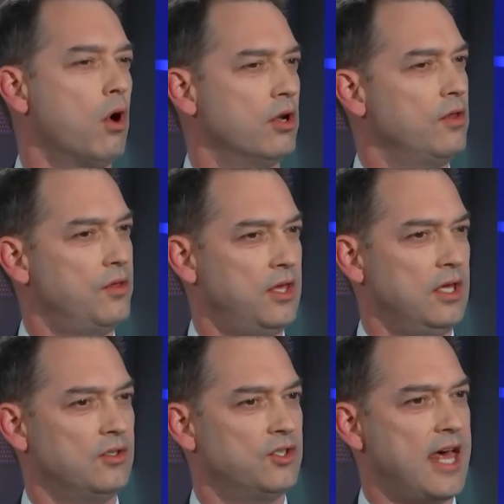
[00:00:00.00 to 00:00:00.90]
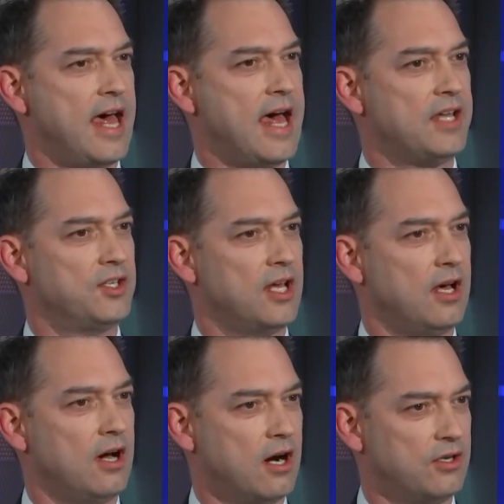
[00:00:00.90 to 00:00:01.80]
One of the things that
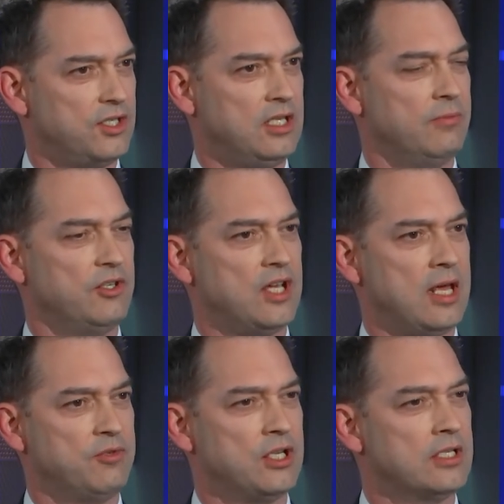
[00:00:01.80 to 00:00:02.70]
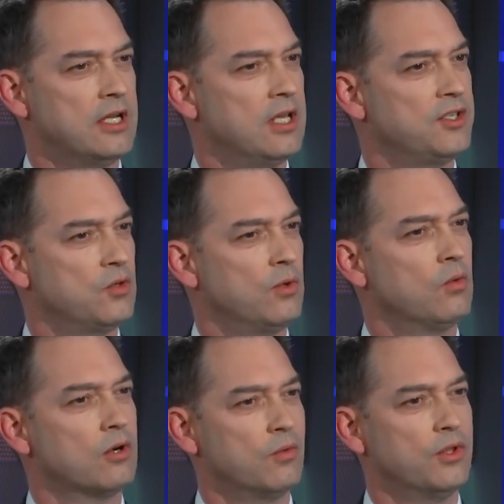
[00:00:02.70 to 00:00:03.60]
our team at Samsung does is we
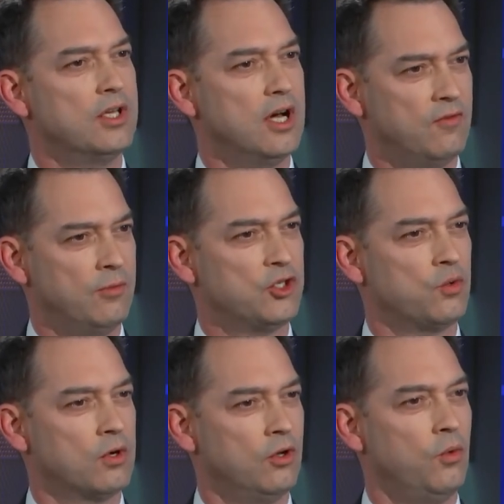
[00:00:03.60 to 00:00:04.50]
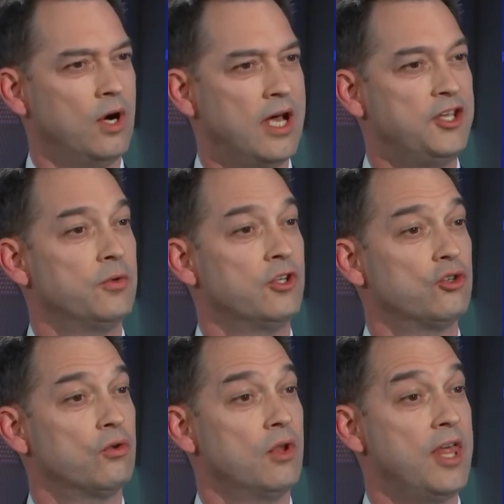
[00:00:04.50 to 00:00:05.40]
work with governments worldwide to
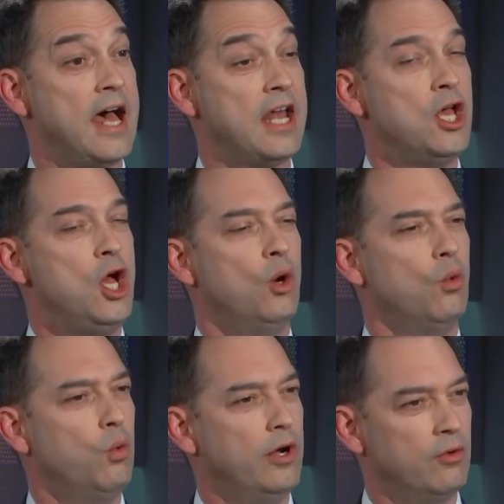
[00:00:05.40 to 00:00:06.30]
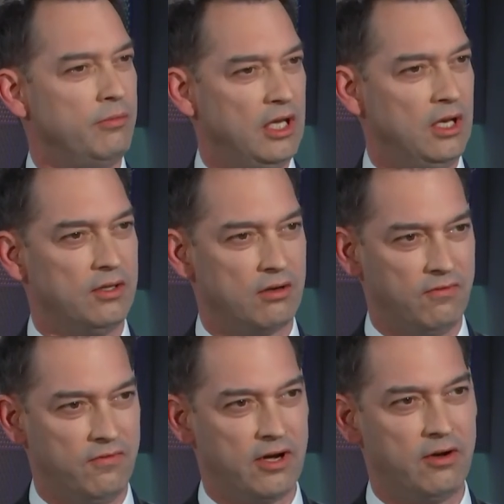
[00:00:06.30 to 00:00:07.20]
ensure that we're meeting their
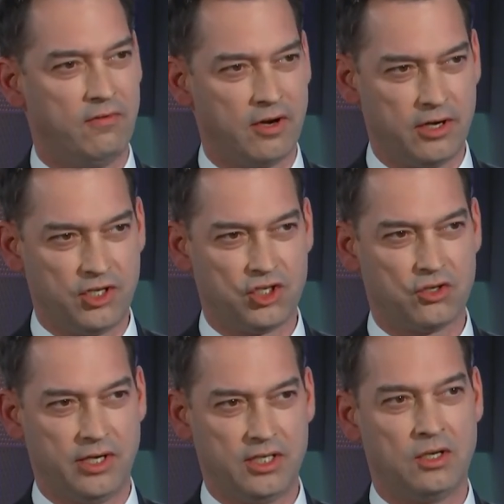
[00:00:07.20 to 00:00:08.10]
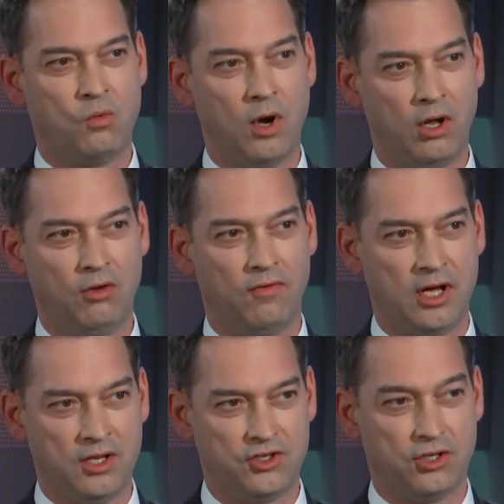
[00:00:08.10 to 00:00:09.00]
very, very strict and
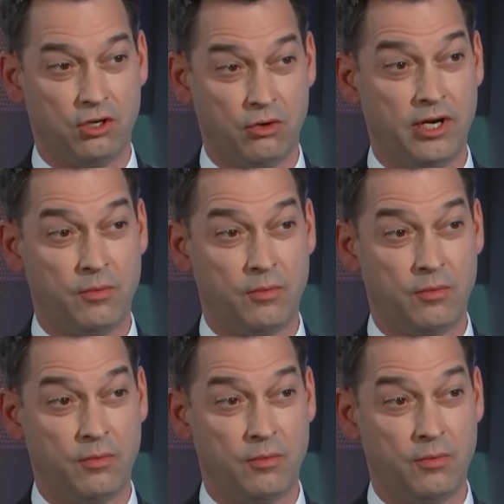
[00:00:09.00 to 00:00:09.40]
well-defined security